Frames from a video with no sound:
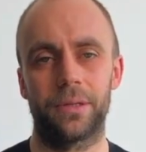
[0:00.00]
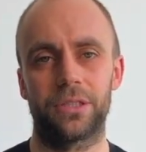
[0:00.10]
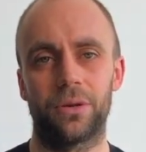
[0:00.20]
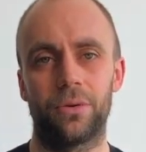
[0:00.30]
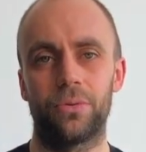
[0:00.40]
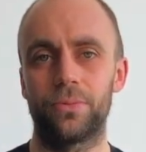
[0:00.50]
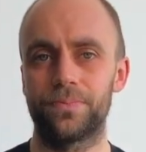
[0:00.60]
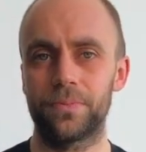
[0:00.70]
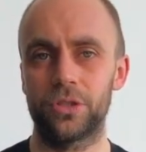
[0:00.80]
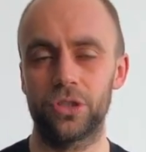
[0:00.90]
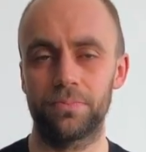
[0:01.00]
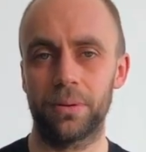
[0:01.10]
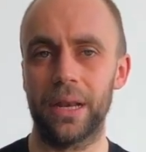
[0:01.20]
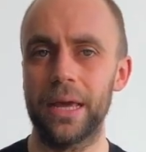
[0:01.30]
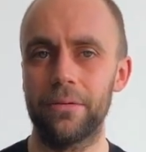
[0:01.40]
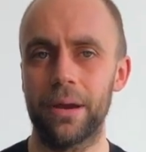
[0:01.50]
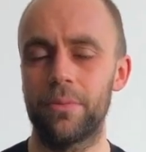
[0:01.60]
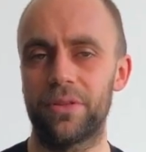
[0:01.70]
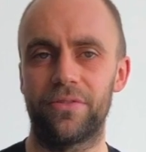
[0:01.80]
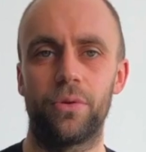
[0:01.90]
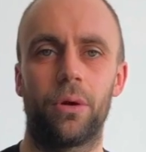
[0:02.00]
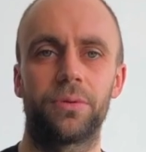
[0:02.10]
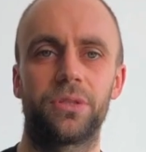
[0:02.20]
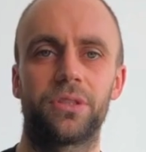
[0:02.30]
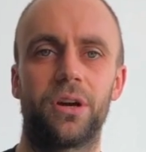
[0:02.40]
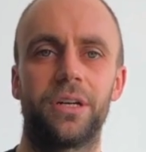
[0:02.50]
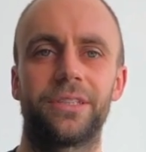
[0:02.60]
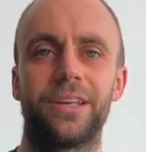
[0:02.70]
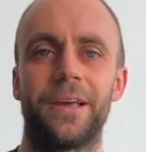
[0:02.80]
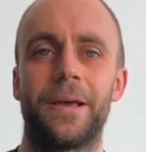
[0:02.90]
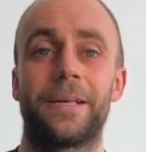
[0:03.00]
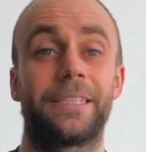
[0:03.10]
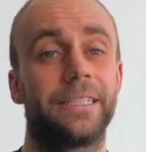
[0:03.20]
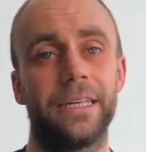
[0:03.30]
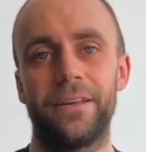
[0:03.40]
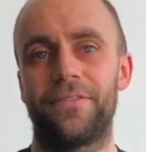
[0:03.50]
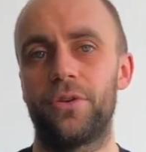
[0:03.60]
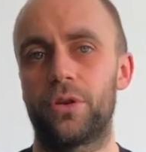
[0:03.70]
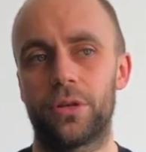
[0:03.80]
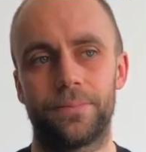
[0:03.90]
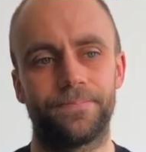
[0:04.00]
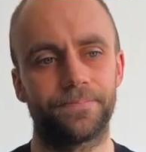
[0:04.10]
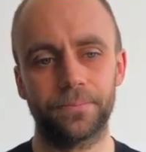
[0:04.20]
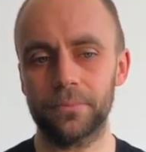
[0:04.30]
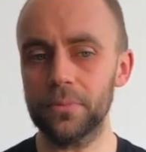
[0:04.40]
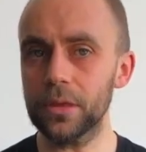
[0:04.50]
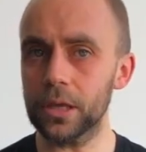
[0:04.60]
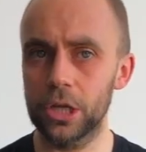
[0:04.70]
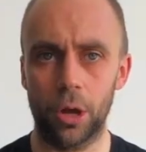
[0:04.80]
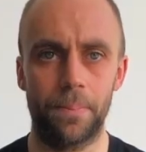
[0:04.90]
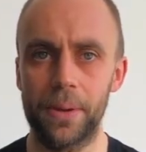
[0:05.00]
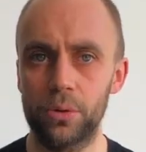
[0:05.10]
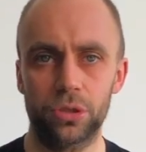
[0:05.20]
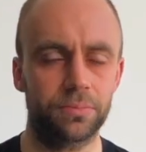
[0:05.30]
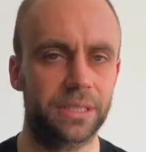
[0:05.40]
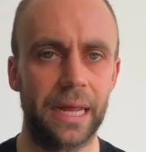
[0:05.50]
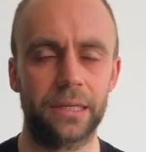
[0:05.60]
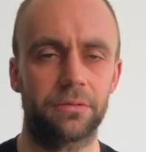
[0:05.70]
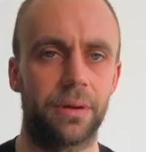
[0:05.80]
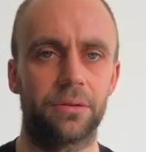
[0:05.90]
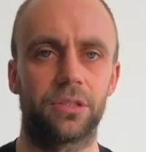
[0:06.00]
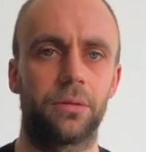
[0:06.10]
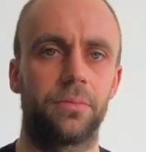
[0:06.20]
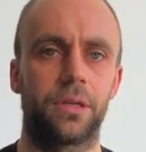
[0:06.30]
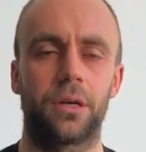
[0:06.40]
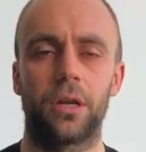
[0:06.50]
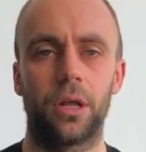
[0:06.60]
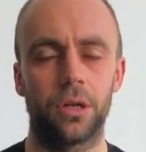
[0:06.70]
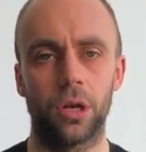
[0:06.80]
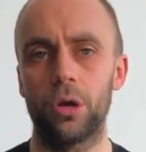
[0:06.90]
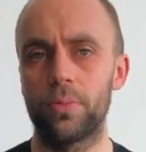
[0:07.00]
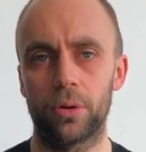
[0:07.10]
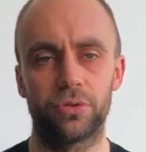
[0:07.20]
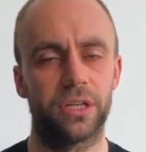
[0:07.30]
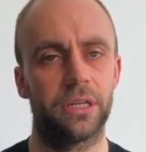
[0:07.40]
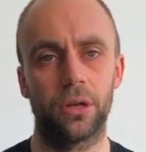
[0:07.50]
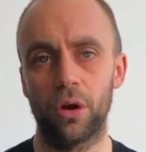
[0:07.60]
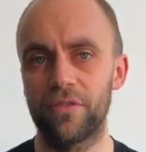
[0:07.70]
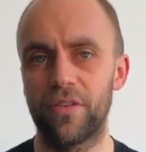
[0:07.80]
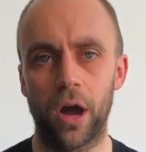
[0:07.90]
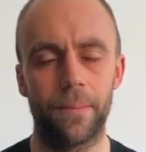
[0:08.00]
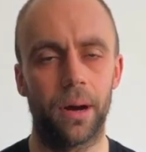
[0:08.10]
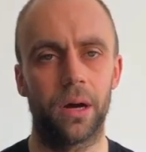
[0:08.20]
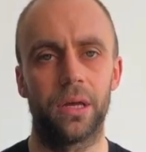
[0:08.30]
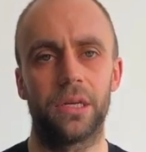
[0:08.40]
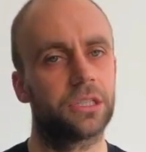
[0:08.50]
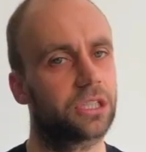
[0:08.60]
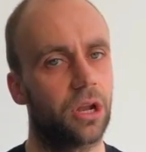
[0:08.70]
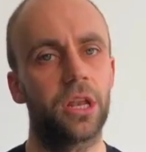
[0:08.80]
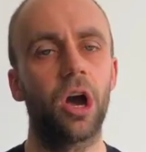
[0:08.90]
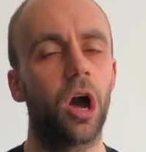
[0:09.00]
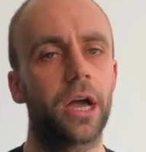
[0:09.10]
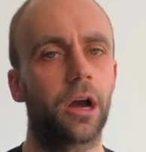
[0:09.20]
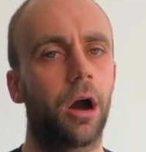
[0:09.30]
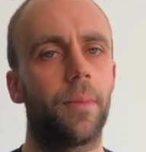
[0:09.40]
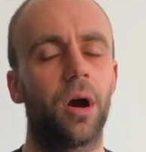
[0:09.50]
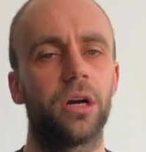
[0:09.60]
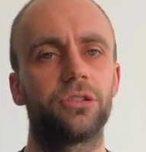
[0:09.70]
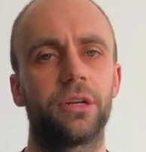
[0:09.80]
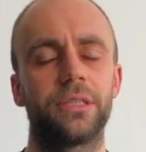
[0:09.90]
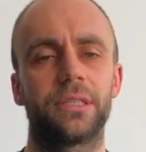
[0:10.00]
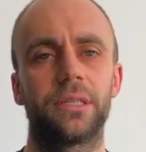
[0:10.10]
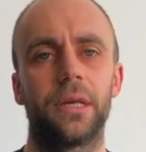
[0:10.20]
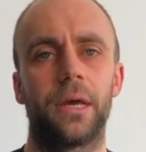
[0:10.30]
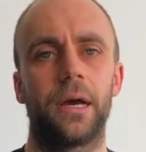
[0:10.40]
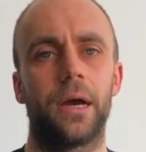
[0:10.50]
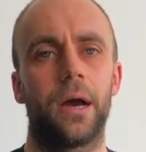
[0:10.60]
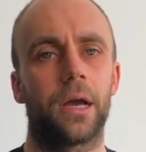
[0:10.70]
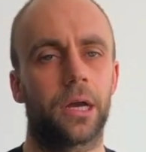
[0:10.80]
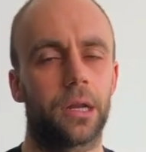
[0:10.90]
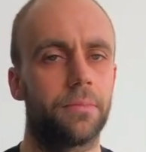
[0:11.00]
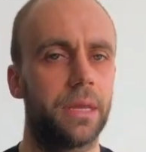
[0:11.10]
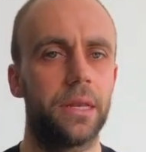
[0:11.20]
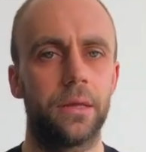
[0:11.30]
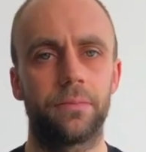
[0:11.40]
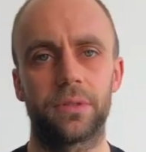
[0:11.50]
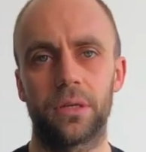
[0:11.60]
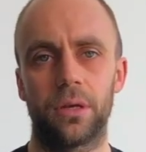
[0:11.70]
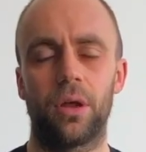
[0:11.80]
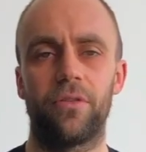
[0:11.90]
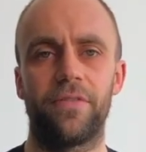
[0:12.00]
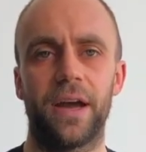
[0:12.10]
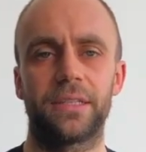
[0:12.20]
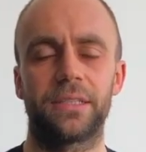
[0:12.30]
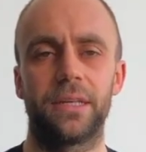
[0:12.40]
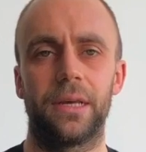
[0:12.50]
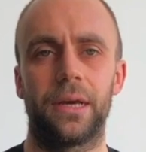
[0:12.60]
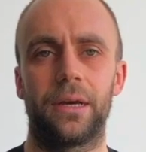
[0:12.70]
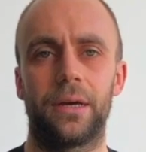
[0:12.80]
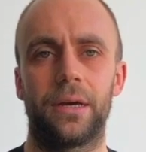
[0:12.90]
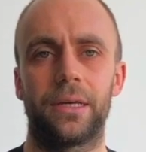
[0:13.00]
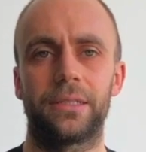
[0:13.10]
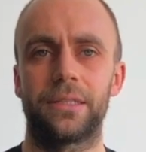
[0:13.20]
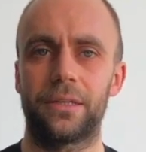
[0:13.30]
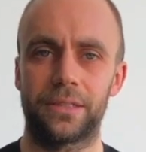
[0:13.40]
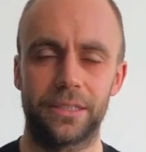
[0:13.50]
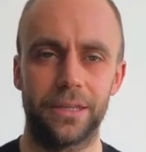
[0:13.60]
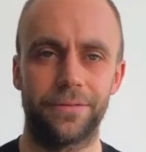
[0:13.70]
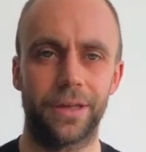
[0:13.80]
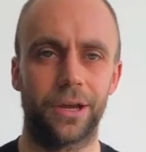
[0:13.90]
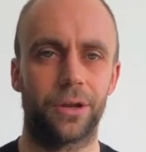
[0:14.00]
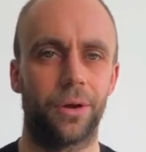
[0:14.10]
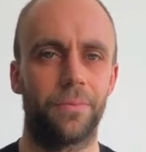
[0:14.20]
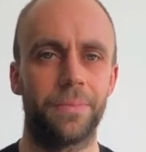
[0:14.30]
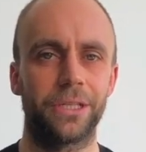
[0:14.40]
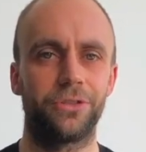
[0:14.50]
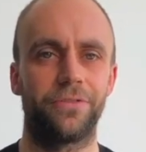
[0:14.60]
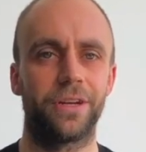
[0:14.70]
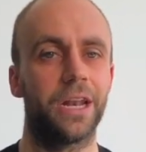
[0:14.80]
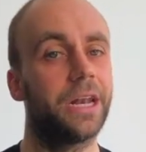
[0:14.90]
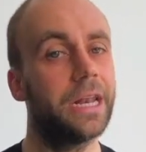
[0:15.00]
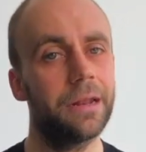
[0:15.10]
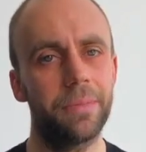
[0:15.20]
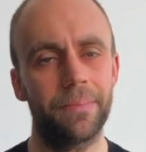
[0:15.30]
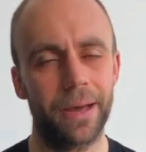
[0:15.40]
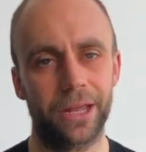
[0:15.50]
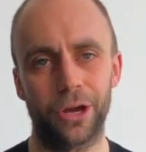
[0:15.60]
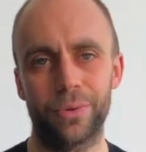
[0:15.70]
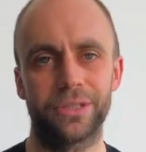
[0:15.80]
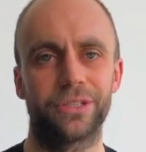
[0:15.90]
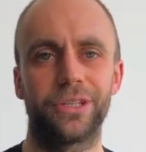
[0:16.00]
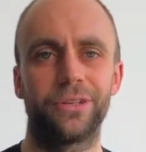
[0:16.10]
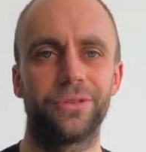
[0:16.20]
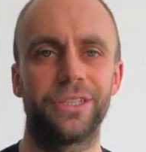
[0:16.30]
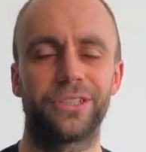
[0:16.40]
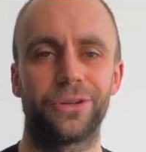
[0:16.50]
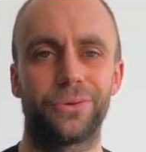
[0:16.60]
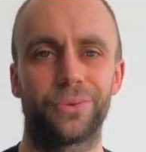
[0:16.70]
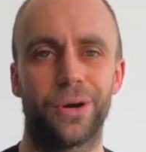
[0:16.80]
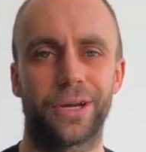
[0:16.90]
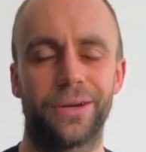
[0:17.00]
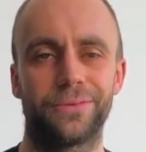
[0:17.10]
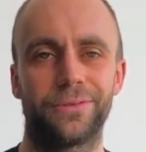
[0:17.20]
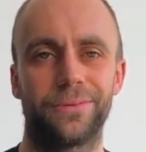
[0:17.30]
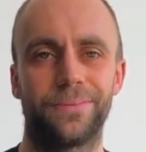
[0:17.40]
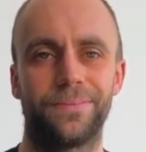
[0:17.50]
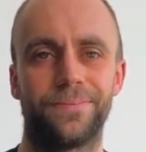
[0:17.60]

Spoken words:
So just play around with a few options, guys. See if you can, build some snacks around some kind of like low protein, low fiber, slightly higher carbohydrates, and kind of medium to low fats, and see if that kind of makes you feel a little bit better going into those workouts.